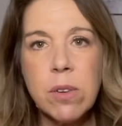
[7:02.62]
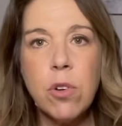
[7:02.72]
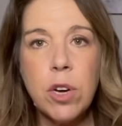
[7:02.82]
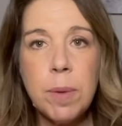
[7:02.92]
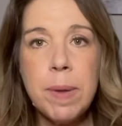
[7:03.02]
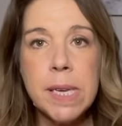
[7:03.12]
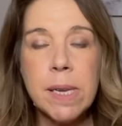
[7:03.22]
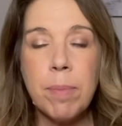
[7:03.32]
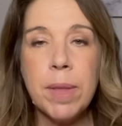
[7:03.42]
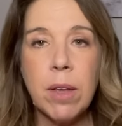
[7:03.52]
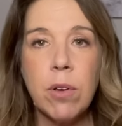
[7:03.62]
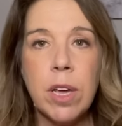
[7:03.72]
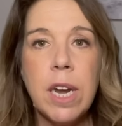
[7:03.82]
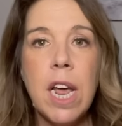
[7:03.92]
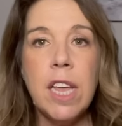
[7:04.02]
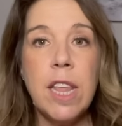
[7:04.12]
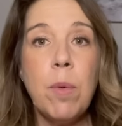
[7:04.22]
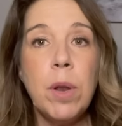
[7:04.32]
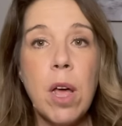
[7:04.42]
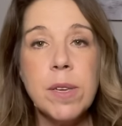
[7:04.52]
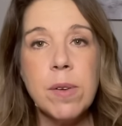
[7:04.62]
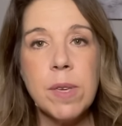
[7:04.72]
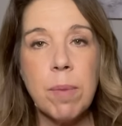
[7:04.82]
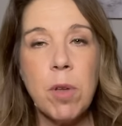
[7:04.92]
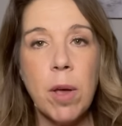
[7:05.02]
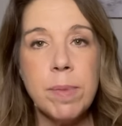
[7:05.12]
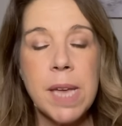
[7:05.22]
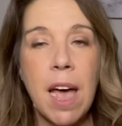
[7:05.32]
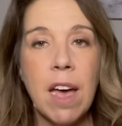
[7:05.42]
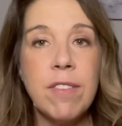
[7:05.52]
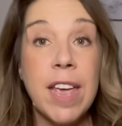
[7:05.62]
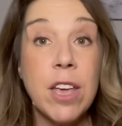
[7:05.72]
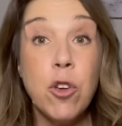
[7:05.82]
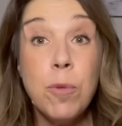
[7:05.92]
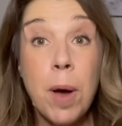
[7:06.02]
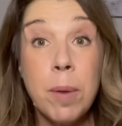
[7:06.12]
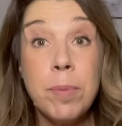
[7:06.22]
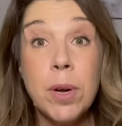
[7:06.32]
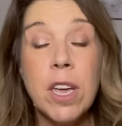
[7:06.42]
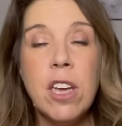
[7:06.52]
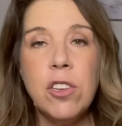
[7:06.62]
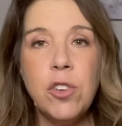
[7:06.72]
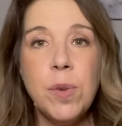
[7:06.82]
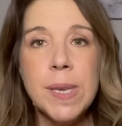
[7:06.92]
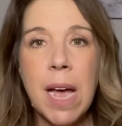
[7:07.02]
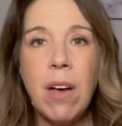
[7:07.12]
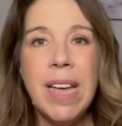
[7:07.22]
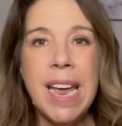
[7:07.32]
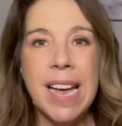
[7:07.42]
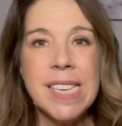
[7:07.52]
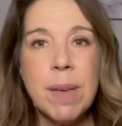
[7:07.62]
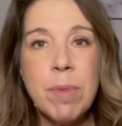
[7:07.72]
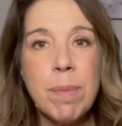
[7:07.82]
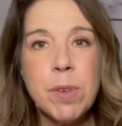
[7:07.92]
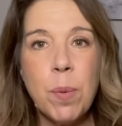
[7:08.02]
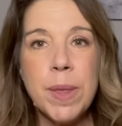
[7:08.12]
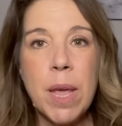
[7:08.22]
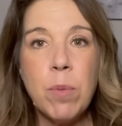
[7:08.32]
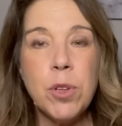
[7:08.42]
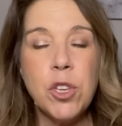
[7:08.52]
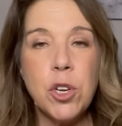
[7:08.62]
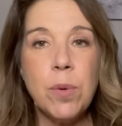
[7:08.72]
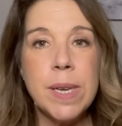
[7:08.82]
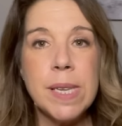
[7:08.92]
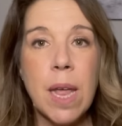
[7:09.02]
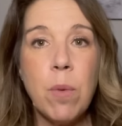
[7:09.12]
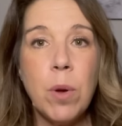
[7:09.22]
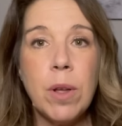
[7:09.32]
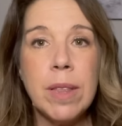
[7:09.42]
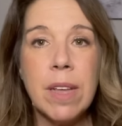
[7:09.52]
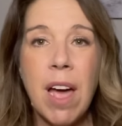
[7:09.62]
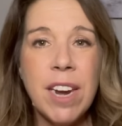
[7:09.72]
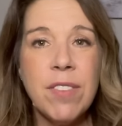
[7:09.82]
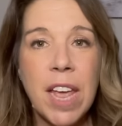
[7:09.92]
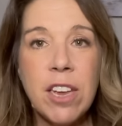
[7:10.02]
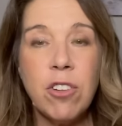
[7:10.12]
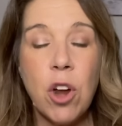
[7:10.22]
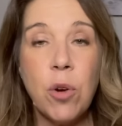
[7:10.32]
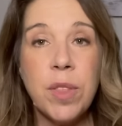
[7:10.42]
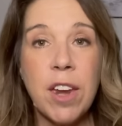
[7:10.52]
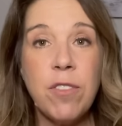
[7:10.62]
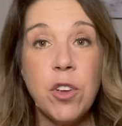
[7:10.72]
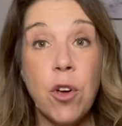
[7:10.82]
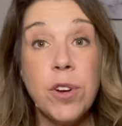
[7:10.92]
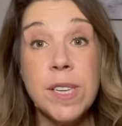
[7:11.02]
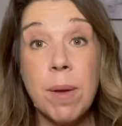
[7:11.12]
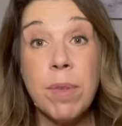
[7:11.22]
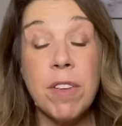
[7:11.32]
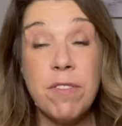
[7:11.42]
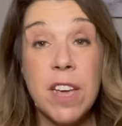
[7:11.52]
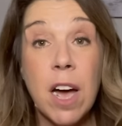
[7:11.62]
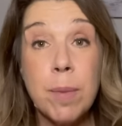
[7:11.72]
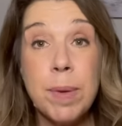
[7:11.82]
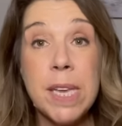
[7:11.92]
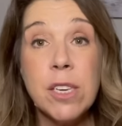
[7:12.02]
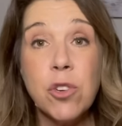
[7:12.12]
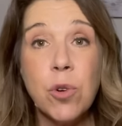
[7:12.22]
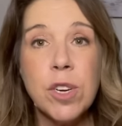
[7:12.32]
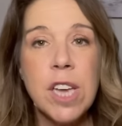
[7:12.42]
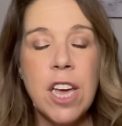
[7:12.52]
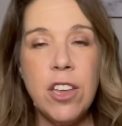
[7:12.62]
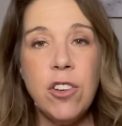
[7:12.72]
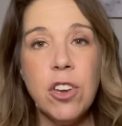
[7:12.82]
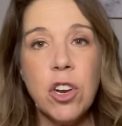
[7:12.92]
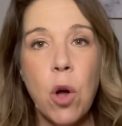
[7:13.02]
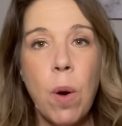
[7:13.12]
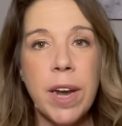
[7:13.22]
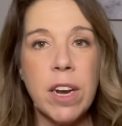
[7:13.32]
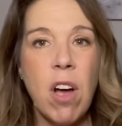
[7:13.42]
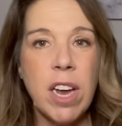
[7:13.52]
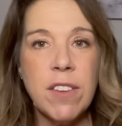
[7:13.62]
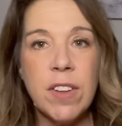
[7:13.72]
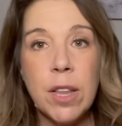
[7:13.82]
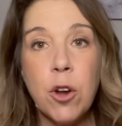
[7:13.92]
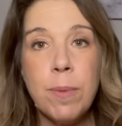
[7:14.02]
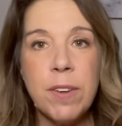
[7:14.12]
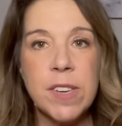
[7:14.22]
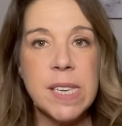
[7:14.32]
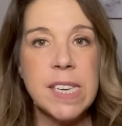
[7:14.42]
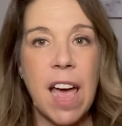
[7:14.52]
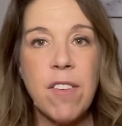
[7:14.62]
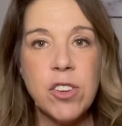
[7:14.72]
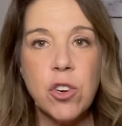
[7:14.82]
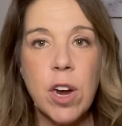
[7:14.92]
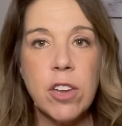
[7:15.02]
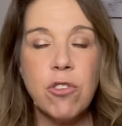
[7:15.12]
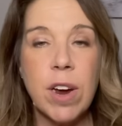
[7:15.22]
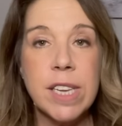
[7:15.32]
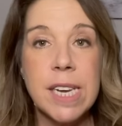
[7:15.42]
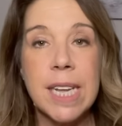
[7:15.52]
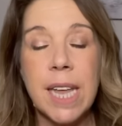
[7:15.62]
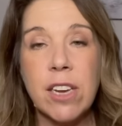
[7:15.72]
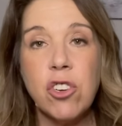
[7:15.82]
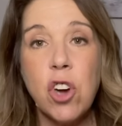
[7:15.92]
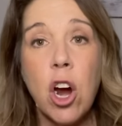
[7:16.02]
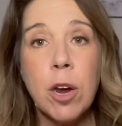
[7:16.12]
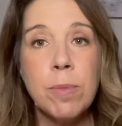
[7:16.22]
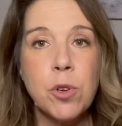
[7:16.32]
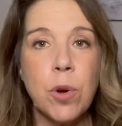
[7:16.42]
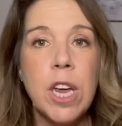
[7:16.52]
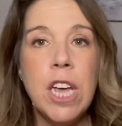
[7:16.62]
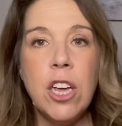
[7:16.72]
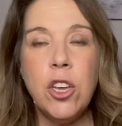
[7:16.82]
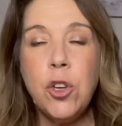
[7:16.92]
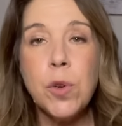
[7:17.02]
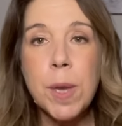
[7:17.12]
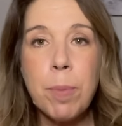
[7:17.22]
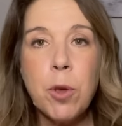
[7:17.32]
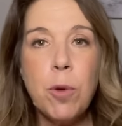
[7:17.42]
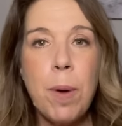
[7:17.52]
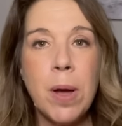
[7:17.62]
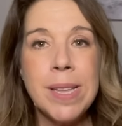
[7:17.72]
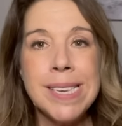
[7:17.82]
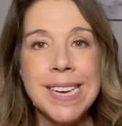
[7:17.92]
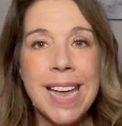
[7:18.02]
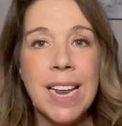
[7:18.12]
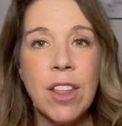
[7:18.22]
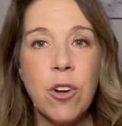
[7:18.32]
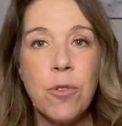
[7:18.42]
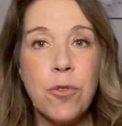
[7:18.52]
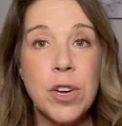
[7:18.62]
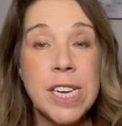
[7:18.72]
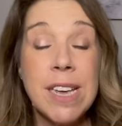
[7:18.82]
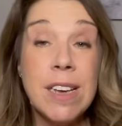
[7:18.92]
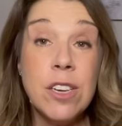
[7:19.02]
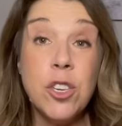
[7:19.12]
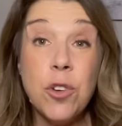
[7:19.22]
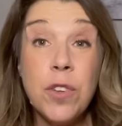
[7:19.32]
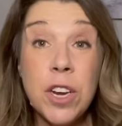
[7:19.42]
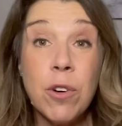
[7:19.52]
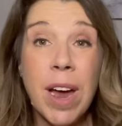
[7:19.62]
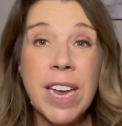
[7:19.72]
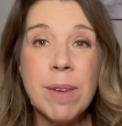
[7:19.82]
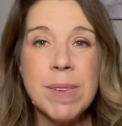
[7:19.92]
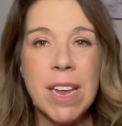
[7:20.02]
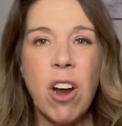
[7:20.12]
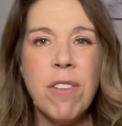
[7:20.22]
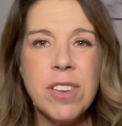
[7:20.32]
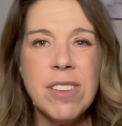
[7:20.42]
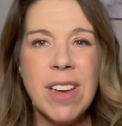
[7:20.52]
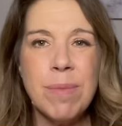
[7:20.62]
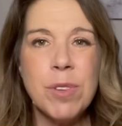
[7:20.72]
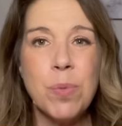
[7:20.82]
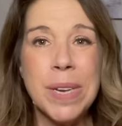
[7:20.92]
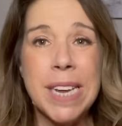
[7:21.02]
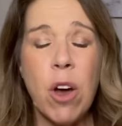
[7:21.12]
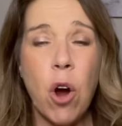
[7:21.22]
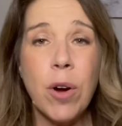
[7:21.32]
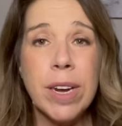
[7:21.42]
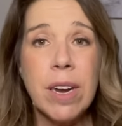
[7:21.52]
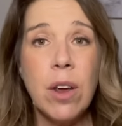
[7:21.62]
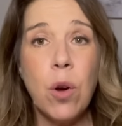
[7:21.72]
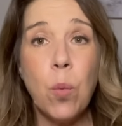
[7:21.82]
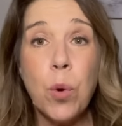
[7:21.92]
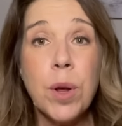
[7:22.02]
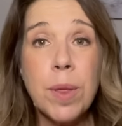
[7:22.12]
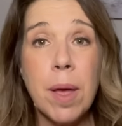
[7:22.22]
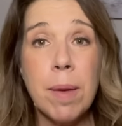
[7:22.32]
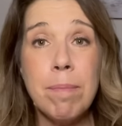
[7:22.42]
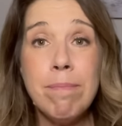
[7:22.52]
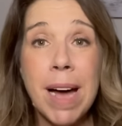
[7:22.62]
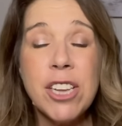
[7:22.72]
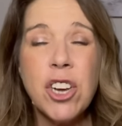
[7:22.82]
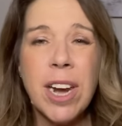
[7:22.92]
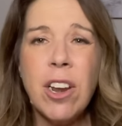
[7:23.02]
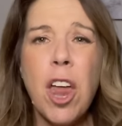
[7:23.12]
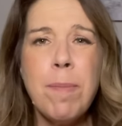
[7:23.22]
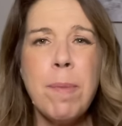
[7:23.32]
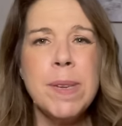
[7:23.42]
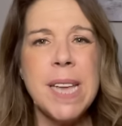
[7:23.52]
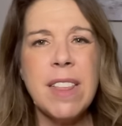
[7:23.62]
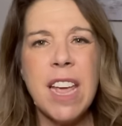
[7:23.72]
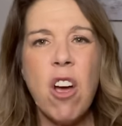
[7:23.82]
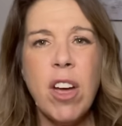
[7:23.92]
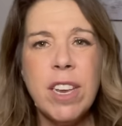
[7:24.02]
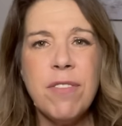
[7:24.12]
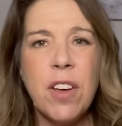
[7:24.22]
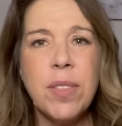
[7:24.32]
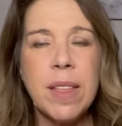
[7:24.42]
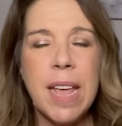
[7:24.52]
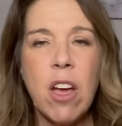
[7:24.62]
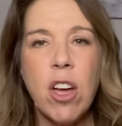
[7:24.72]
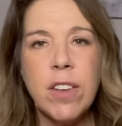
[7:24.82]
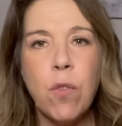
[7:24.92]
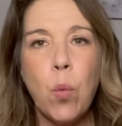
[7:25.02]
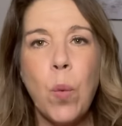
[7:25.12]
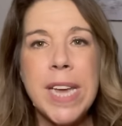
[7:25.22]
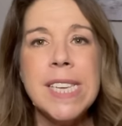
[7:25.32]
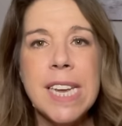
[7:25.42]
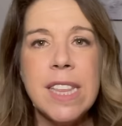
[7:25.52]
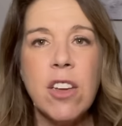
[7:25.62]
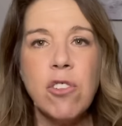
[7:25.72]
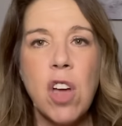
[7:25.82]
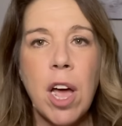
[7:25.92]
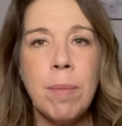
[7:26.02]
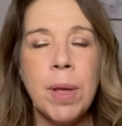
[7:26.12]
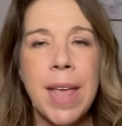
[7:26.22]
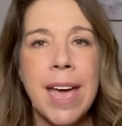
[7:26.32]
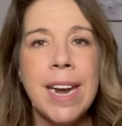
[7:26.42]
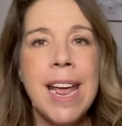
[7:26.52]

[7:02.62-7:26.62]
could be something good. They will also sometimes have a coupon book to sell. And sometimes what they will do is they will kind of let you know that if you go to some of the VIP stores, you can go on a kind of a little bit of a scavenger hunt trying to collect charms or use up coupons to get little free souvenir items that oftentimes really aren't worth much. And a lot of people said they kind of felt that they kind of wasted their time on that,